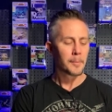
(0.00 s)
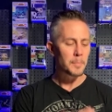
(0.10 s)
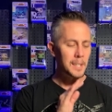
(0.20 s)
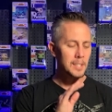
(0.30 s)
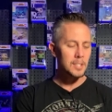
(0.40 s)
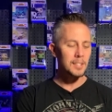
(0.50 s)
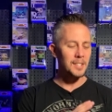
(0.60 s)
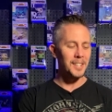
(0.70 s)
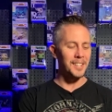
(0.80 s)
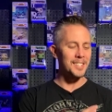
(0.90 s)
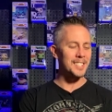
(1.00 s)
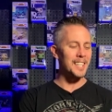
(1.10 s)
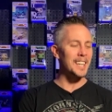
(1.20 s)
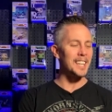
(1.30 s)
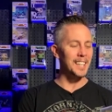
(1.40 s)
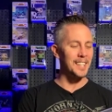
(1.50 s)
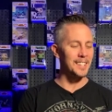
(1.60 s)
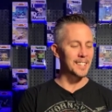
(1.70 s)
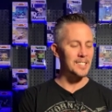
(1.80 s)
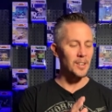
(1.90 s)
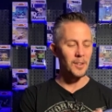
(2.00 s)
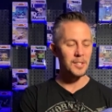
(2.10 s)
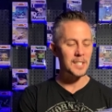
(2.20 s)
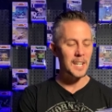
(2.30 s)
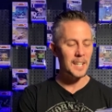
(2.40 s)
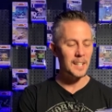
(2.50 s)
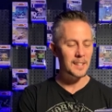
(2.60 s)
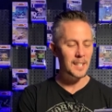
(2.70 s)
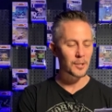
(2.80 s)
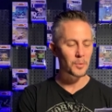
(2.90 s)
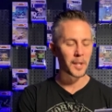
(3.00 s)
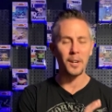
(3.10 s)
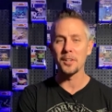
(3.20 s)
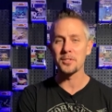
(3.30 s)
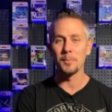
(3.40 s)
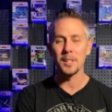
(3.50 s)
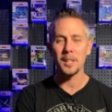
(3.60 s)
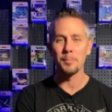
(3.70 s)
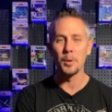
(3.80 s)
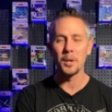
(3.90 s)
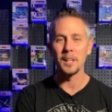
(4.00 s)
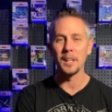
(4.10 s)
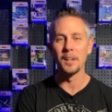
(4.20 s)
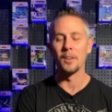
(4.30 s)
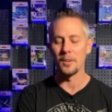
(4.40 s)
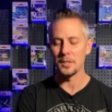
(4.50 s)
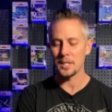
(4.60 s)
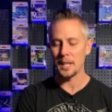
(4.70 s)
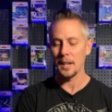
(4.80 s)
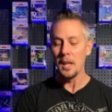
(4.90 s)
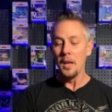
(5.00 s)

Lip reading: but he's just going to stay in this hard stack, and I think it's really awesome that they put it in a hard stack.